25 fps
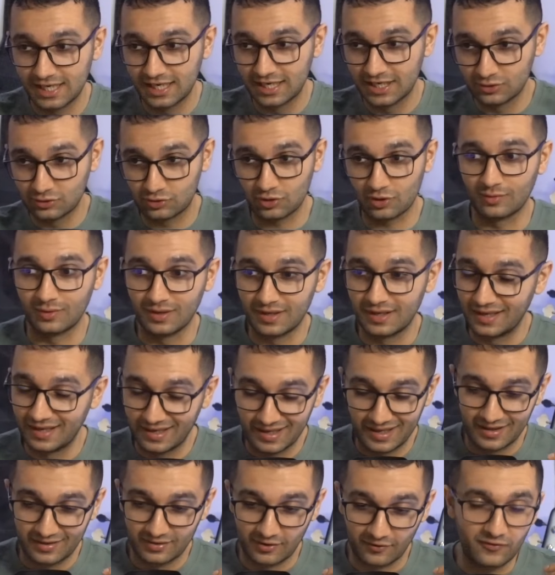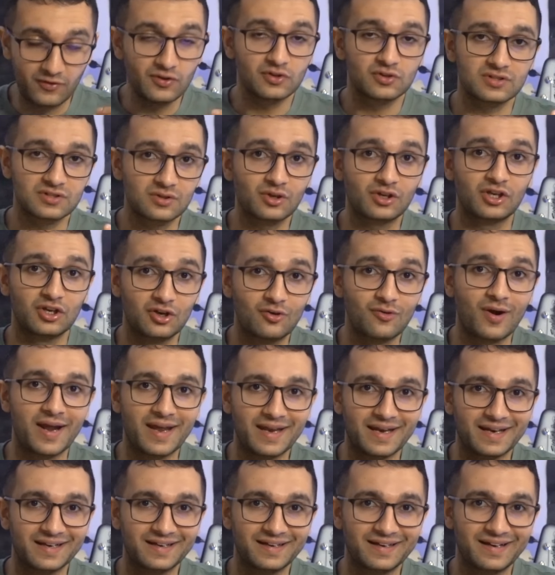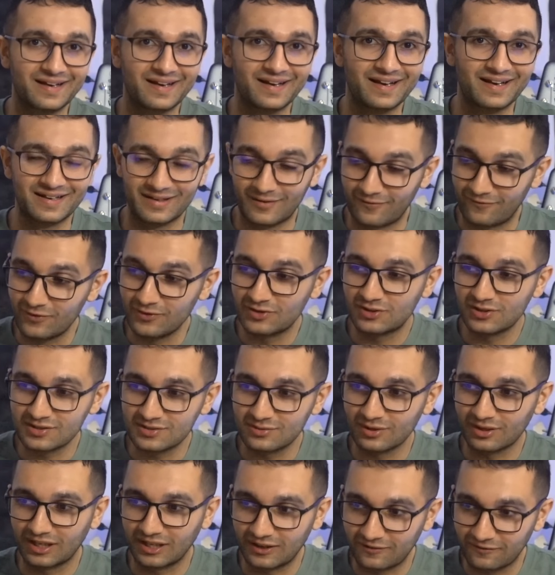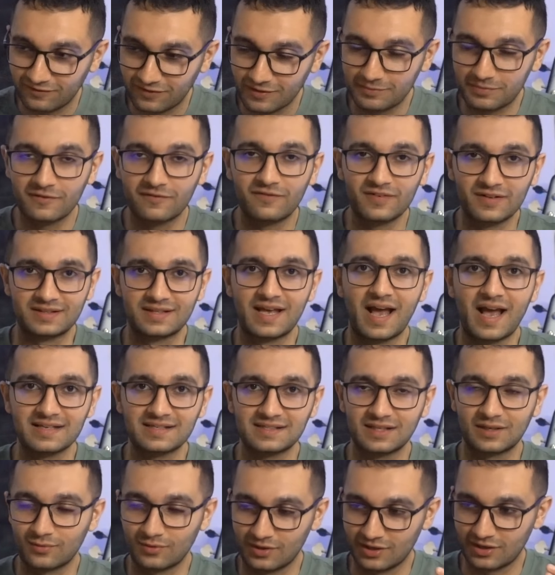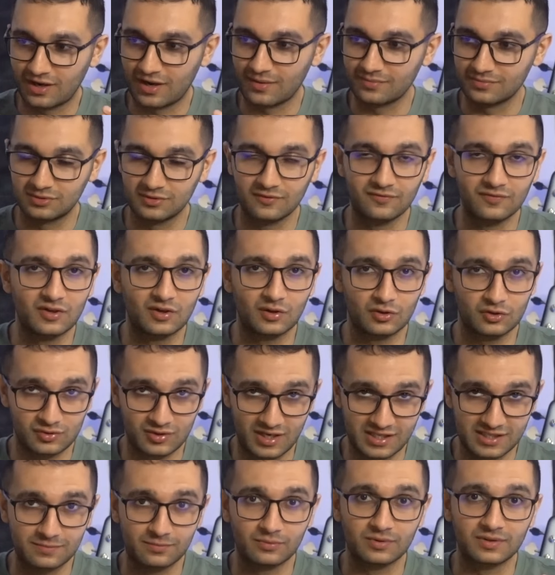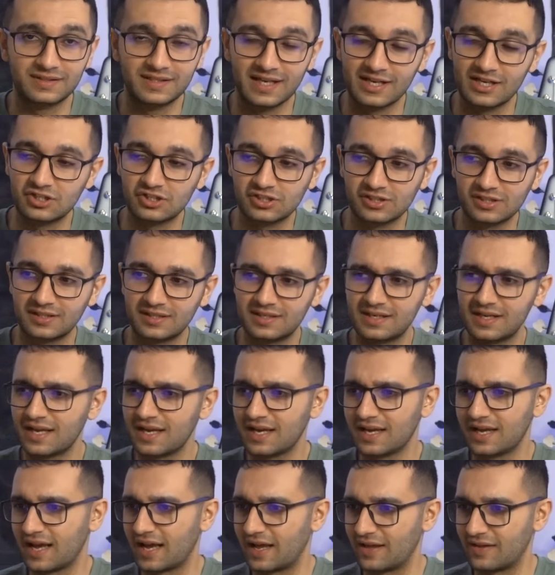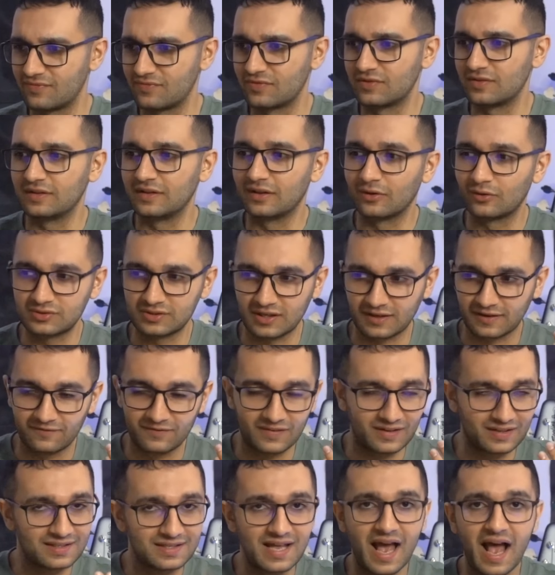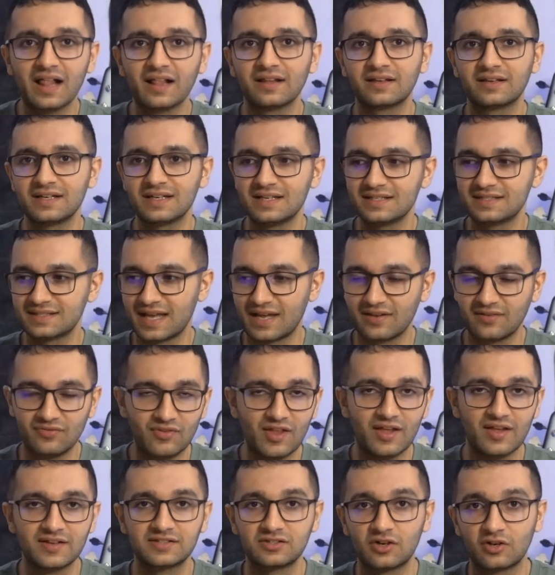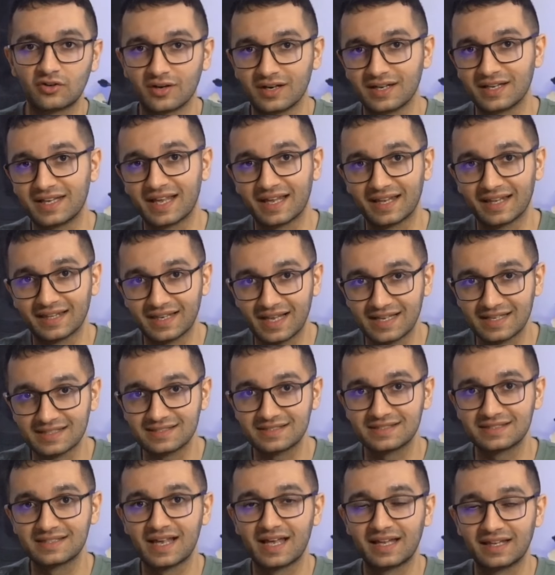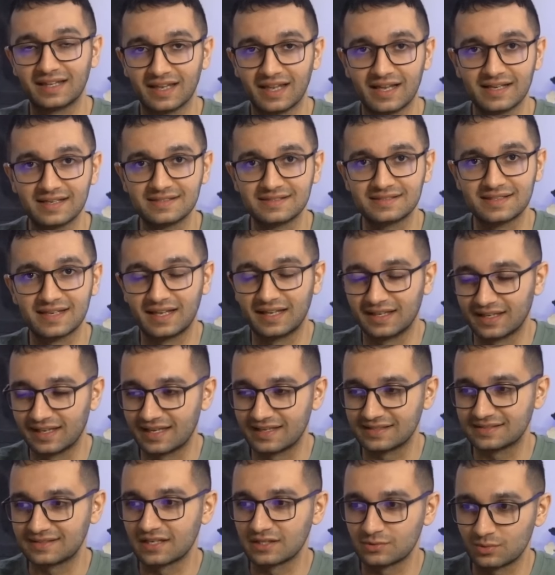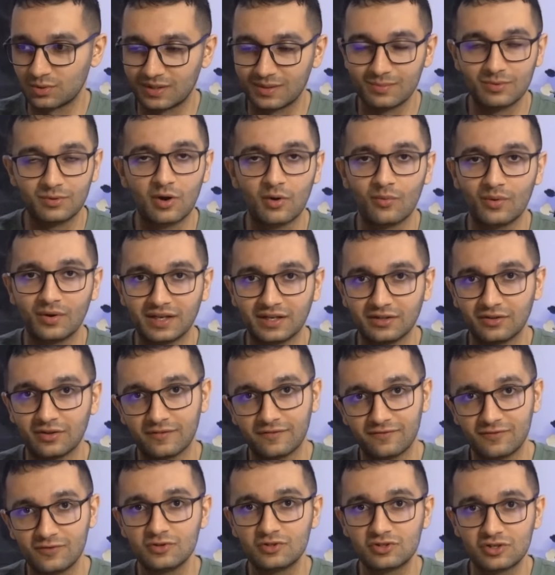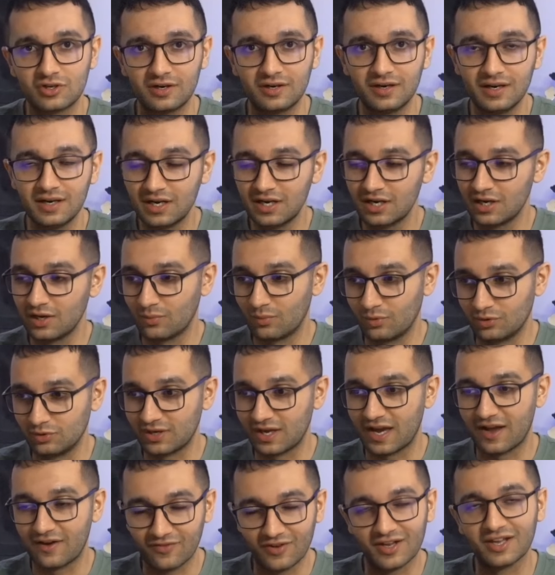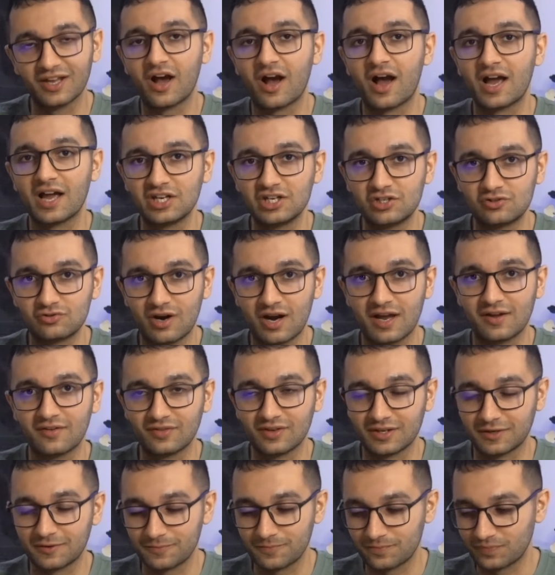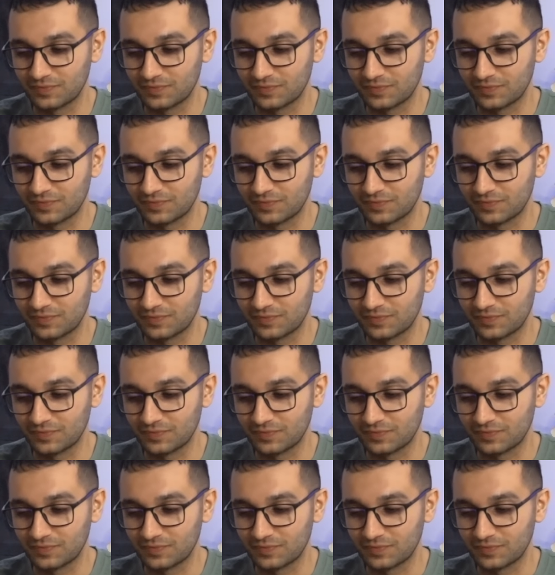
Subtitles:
So the future is looking great. The future is looking flippin' fantastic when it comes to vehicle transportation, and it looks like fatalities and deaths are going to get less and less and less as we keep going in the future when you have AI driving.